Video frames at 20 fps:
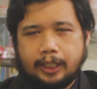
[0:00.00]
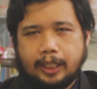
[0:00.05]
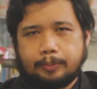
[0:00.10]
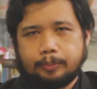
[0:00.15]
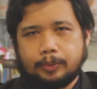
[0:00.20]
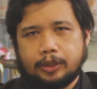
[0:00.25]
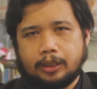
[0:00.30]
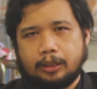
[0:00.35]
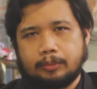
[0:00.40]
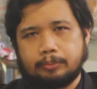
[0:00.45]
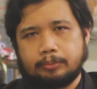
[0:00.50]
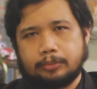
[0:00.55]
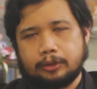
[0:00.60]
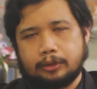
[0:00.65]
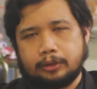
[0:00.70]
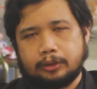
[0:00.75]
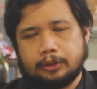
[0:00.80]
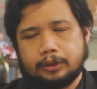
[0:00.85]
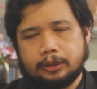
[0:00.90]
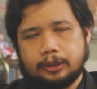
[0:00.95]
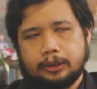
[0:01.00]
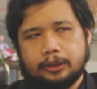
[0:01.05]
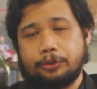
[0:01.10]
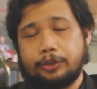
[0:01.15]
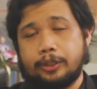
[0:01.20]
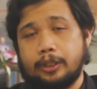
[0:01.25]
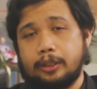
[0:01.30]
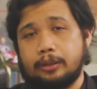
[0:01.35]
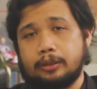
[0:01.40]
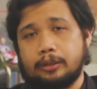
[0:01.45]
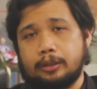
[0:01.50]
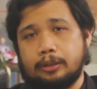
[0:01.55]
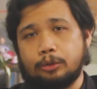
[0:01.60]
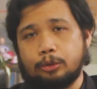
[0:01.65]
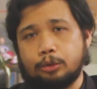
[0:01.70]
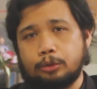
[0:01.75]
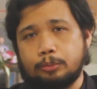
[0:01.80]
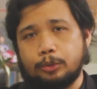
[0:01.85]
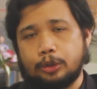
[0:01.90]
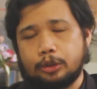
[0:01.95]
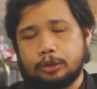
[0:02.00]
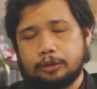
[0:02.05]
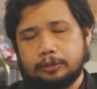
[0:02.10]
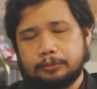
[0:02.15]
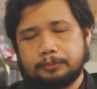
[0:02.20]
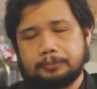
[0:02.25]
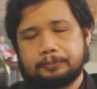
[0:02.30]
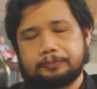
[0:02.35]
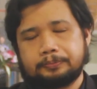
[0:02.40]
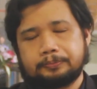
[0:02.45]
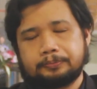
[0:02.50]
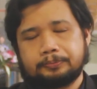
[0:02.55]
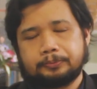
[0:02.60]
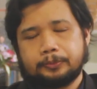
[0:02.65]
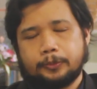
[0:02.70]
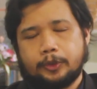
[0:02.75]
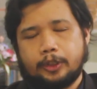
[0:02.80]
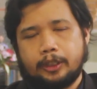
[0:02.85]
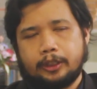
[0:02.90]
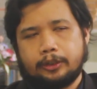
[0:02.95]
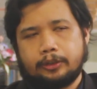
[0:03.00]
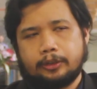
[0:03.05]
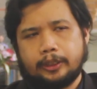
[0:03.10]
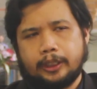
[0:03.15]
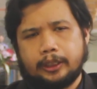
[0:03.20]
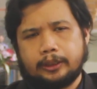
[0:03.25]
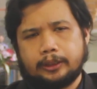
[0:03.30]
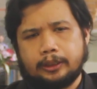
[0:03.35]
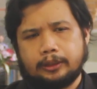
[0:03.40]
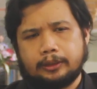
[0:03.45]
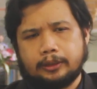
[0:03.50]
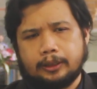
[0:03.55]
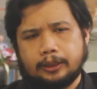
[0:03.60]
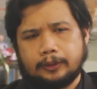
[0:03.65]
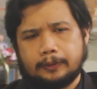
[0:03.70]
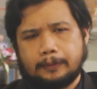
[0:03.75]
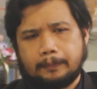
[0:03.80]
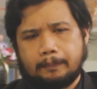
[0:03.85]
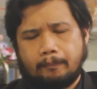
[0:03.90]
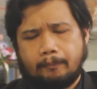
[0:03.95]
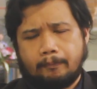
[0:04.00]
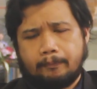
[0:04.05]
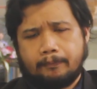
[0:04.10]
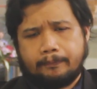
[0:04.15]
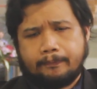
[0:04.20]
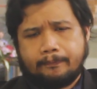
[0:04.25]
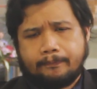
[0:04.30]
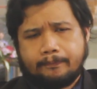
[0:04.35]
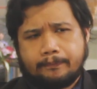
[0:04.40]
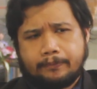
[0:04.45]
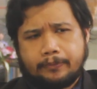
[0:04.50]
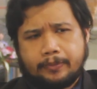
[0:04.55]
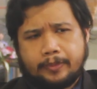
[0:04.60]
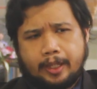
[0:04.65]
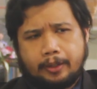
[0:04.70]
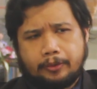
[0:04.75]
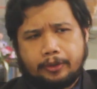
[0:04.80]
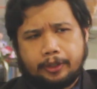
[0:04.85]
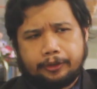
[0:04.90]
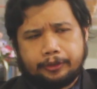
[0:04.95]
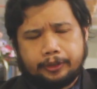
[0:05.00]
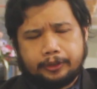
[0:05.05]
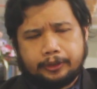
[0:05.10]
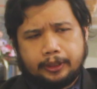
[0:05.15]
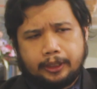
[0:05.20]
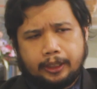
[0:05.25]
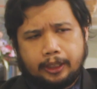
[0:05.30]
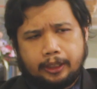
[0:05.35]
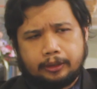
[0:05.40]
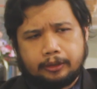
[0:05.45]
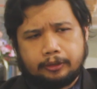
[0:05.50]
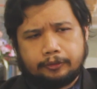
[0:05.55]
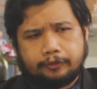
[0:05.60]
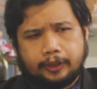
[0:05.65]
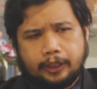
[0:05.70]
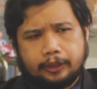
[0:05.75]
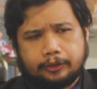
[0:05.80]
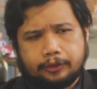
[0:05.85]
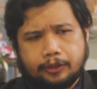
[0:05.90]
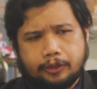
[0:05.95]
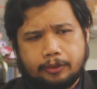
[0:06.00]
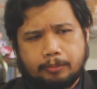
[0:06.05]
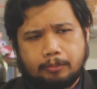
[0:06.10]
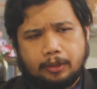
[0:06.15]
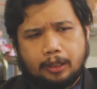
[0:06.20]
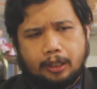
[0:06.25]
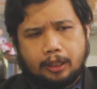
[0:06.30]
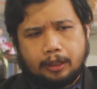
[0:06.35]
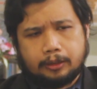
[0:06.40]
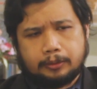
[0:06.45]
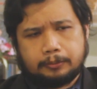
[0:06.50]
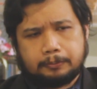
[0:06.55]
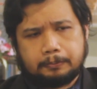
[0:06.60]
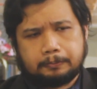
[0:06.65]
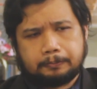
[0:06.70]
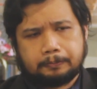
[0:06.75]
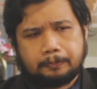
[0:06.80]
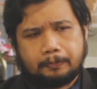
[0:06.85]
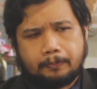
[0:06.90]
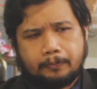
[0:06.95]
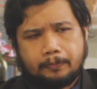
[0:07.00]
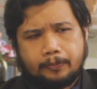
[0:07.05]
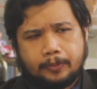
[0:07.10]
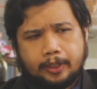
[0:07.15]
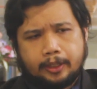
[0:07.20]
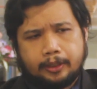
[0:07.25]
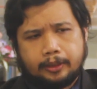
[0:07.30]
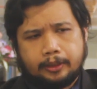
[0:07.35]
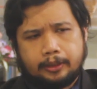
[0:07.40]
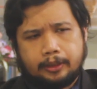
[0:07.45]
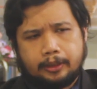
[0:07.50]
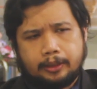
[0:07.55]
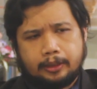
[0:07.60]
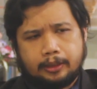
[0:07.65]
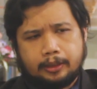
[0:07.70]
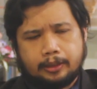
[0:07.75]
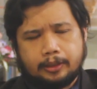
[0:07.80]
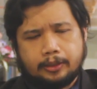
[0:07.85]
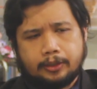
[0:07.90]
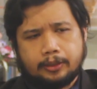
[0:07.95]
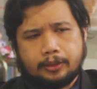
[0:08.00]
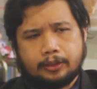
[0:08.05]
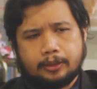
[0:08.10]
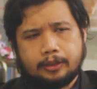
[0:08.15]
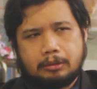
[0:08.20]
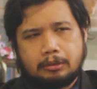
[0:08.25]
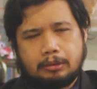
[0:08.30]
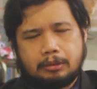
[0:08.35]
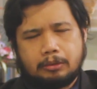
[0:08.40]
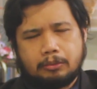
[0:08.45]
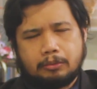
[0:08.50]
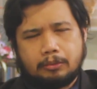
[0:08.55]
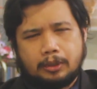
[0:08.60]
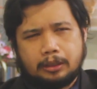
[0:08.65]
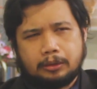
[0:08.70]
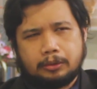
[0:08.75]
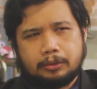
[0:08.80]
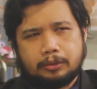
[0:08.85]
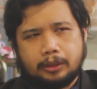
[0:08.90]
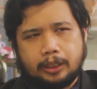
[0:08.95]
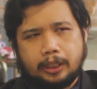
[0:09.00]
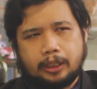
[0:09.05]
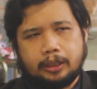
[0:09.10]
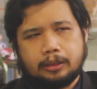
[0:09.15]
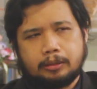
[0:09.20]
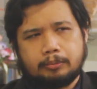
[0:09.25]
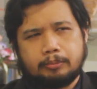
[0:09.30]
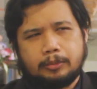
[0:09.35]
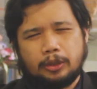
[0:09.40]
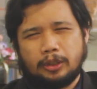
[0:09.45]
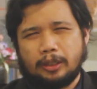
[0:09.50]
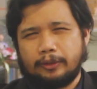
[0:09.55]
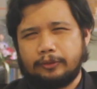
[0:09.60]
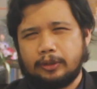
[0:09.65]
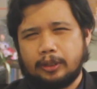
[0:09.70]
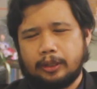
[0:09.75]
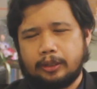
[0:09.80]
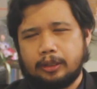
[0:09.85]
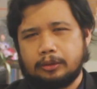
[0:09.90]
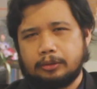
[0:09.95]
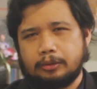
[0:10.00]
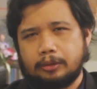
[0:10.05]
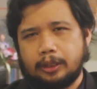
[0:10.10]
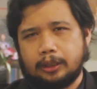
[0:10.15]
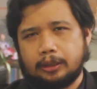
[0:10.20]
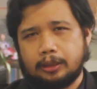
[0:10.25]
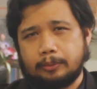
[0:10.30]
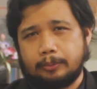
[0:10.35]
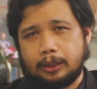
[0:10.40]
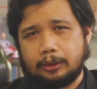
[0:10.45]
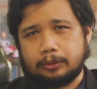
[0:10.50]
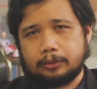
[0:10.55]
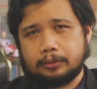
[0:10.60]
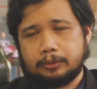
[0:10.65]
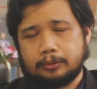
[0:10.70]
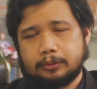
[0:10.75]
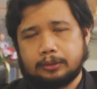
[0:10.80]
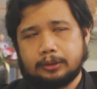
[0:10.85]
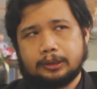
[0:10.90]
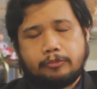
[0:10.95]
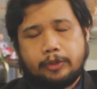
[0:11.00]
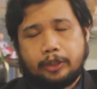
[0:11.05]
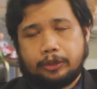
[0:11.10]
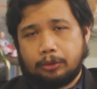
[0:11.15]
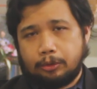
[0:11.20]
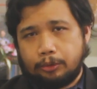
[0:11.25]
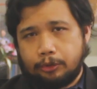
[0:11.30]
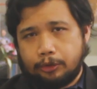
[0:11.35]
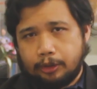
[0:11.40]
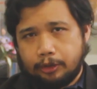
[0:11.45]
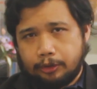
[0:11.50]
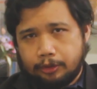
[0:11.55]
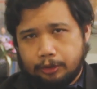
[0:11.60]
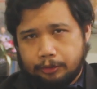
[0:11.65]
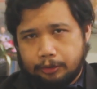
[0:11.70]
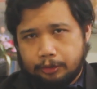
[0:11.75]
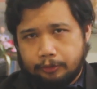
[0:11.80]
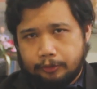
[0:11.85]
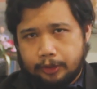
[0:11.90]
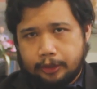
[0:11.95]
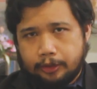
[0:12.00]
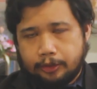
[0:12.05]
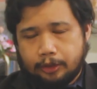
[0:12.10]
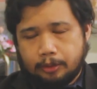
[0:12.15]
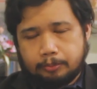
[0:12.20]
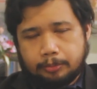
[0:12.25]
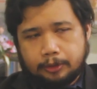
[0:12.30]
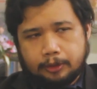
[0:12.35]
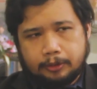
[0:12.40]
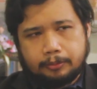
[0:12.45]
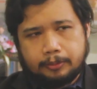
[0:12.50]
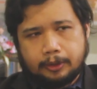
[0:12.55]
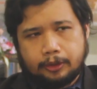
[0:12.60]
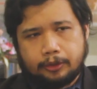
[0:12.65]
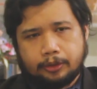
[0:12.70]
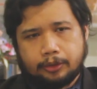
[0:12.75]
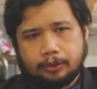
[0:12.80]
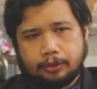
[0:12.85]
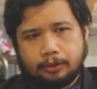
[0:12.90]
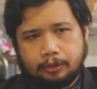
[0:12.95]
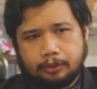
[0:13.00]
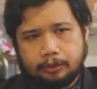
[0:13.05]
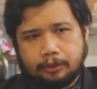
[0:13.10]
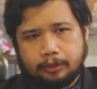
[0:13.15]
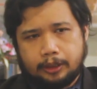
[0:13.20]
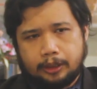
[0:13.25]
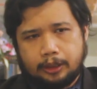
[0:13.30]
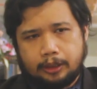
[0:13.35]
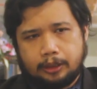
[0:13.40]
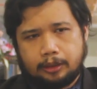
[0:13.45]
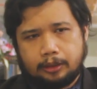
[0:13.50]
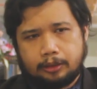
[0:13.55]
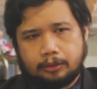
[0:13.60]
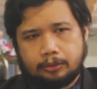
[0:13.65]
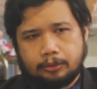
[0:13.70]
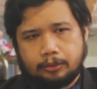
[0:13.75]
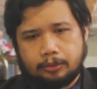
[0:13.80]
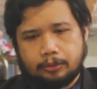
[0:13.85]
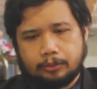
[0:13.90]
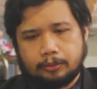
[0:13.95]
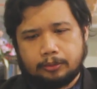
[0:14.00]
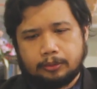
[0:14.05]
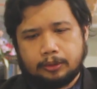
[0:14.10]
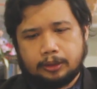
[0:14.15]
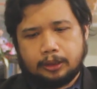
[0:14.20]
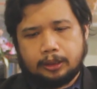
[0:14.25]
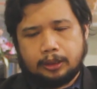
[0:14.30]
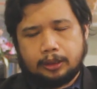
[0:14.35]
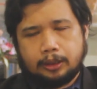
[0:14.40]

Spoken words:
the laptop or using a notebook to get your writing done. Now, the third kind of writer's block is you want to write, but you have nothing to write about. The solution is also very simple because all you really need to do